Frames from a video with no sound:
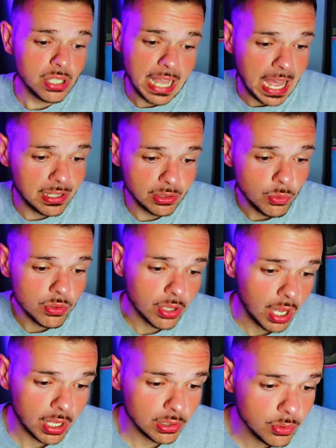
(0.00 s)
You got Luke
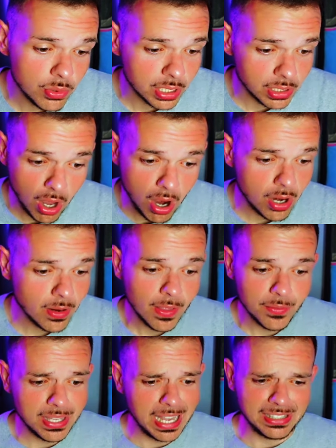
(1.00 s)
Kennard.
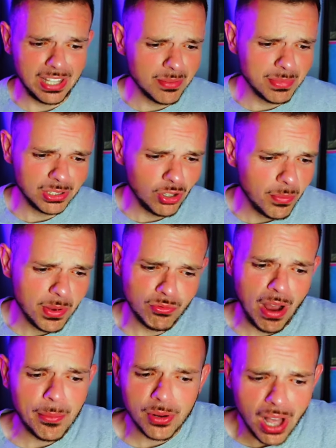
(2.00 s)
You got Doug McDermott.
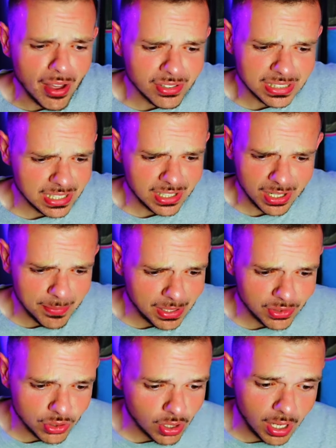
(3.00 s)
Robert Covington could have
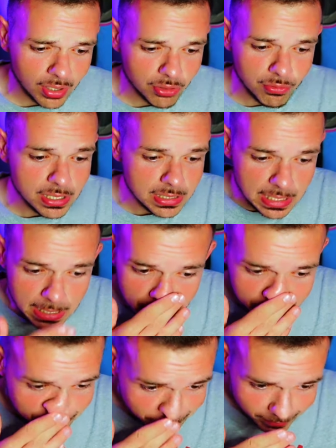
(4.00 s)
been 3 and D.
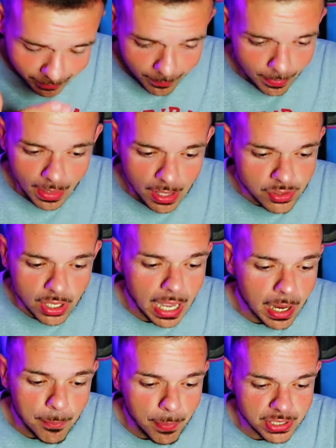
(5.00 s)
You
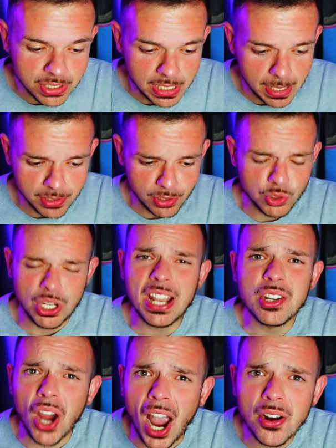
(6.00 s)
got a bunch of names here.
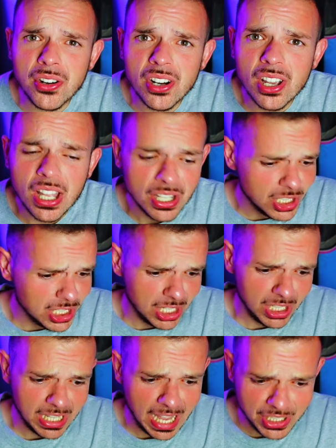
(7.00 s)
Jake Crowder. You
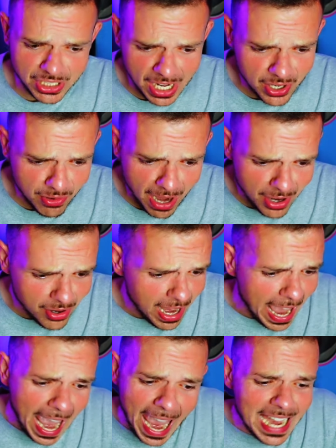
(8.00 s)
could have got Jake
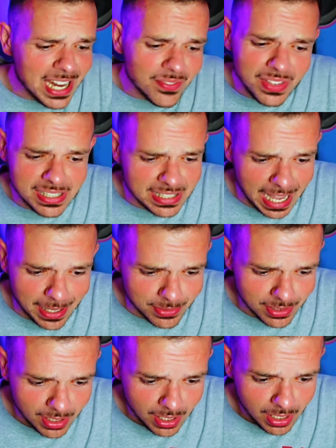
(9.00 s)
Crowder. Any of these
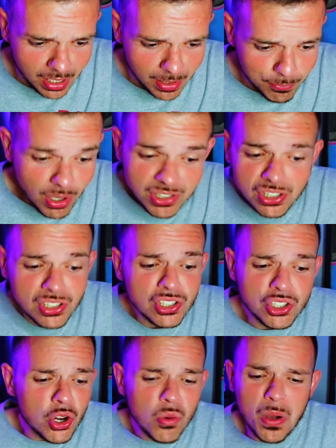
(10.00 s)
names. Precious
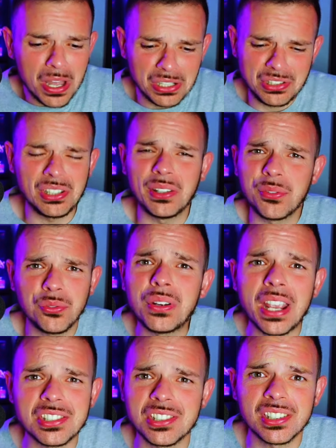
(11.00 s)
Achiuwa is still a
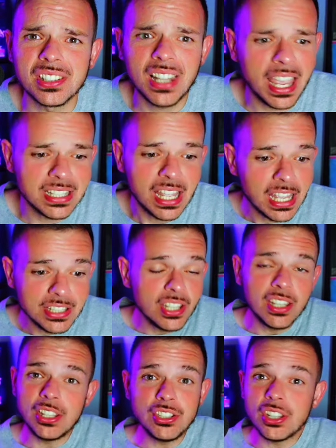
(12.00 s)
free agent. Like,
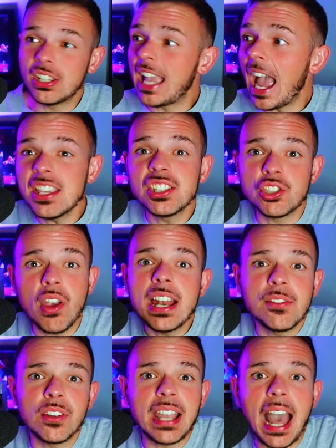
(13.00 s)
the guy you
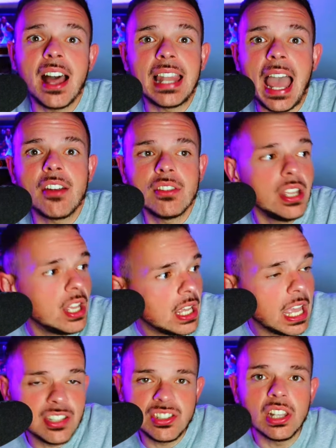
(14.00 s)
traded for Kyle Lowry
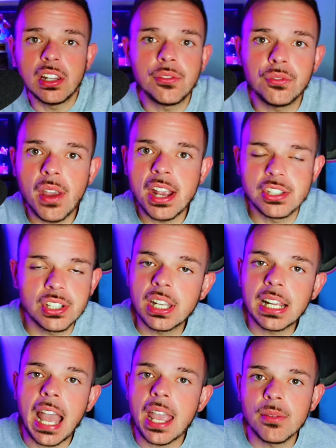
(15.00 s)
is still a free agent. You
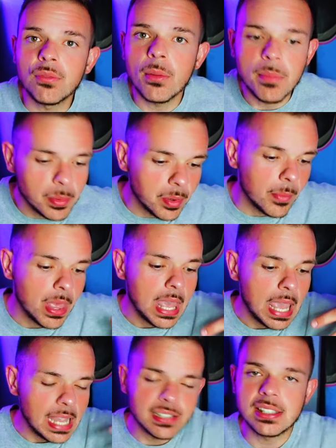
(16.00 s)
could have got him for a minimum
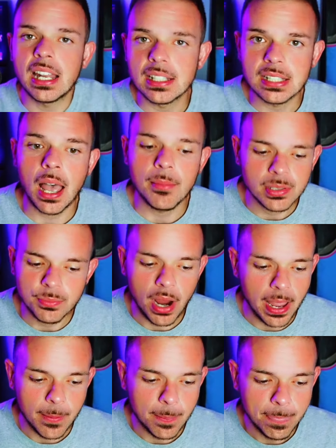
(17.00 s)
instead of Thomas
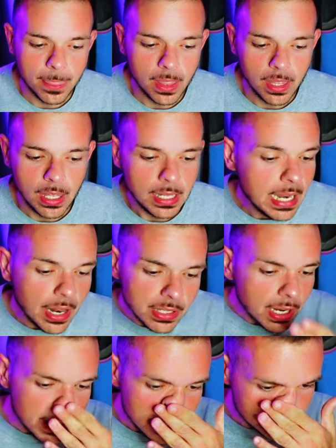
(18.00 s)
Bryant. Now,
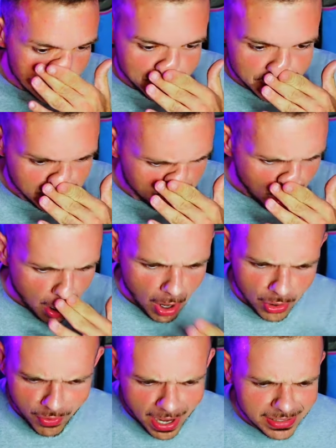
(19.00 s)
none of these names here
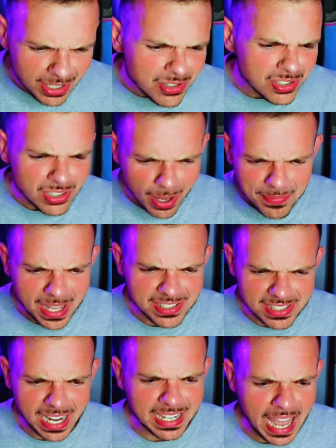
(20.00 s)
are great. There's some that
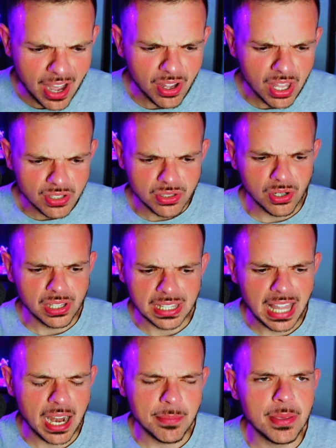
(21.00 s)
stand out. Certainly,
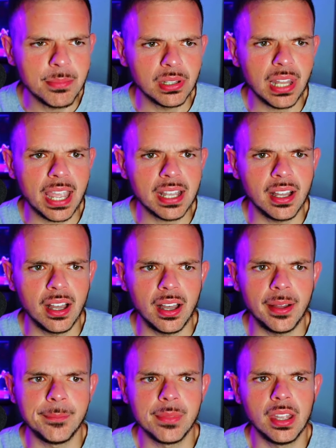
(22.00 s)
a lot of people like
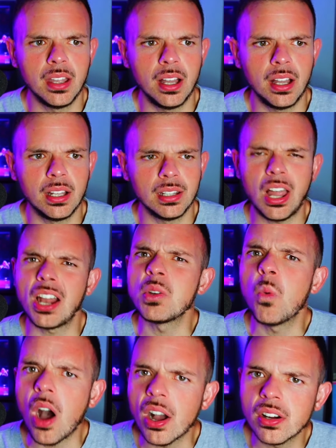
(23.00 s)
Lonnie
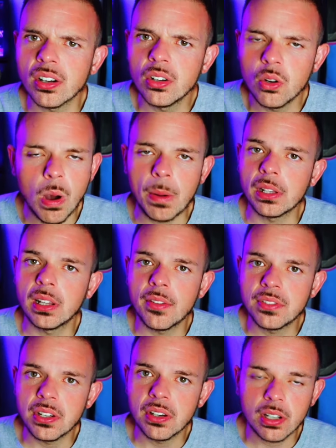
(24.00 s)
Walker, who I would have
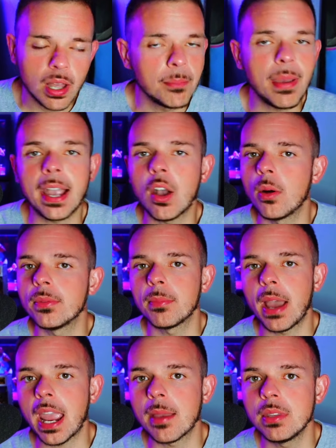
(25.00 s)
loved here, come back home to
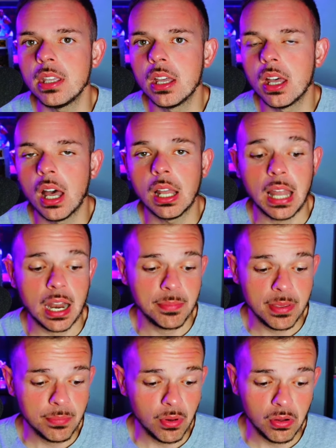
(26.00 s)
Miami. A lot of
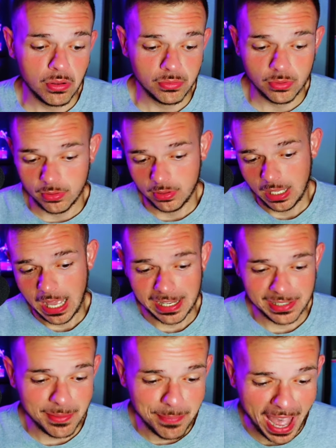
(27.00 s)
people, well,
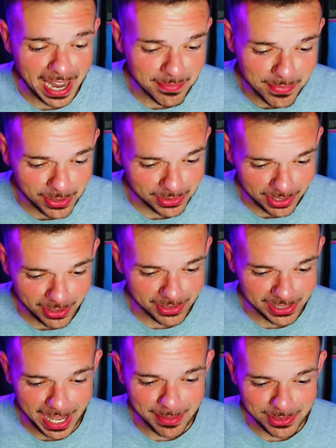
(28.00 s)
I see Patty Mills here,
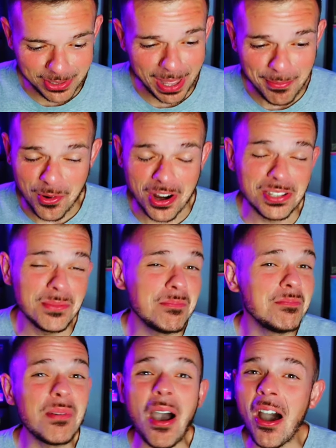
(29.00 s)
his name too. That boy is
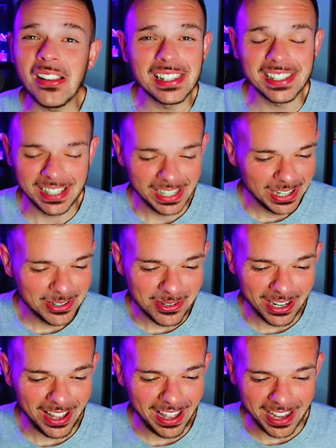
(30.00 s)
balling
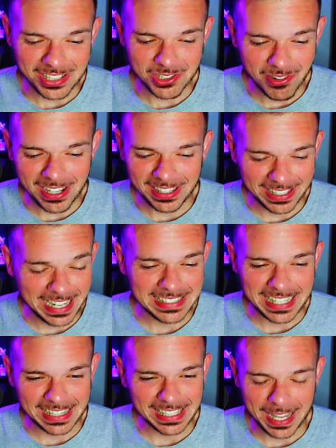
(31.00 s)
with Australia.
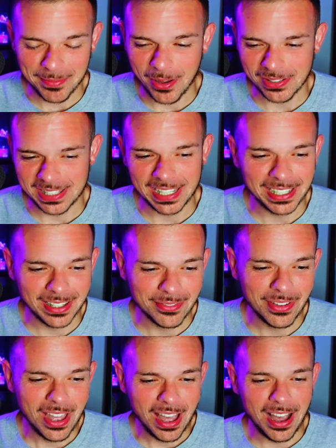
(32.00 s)
That's not the name I was thinking
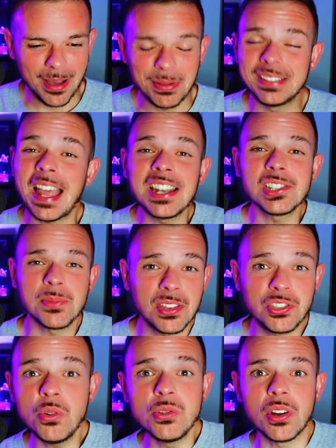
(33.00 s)
of. But Dennis
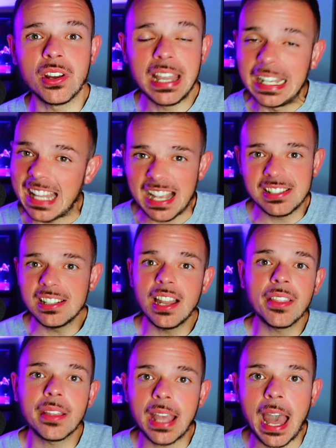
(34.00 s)
Smith Jr., that's
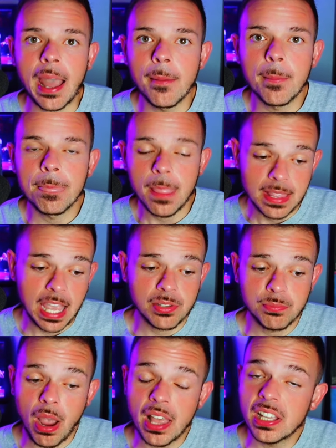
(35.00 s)
another guy
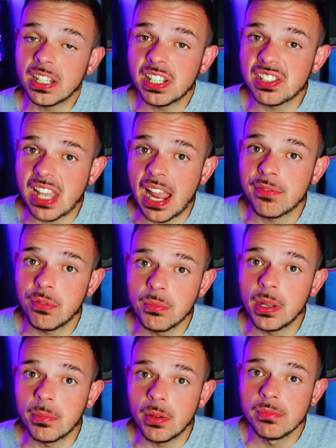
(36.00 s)
that's probably going to get signed for
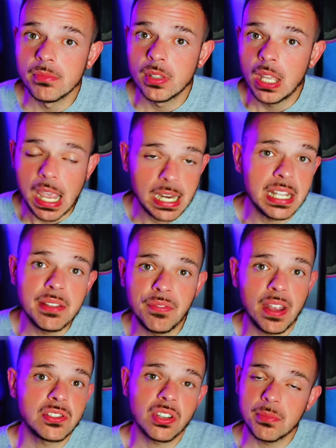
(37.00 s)
minimum. And Heat
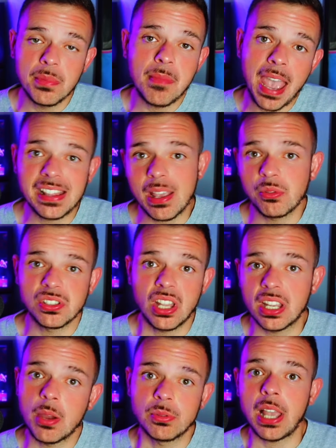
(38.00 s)
fans are going to be mad that we're
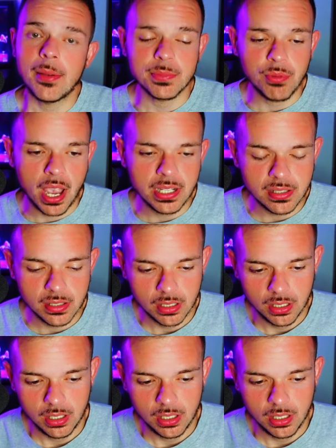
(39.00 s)
stuck here with Thomas Bryant.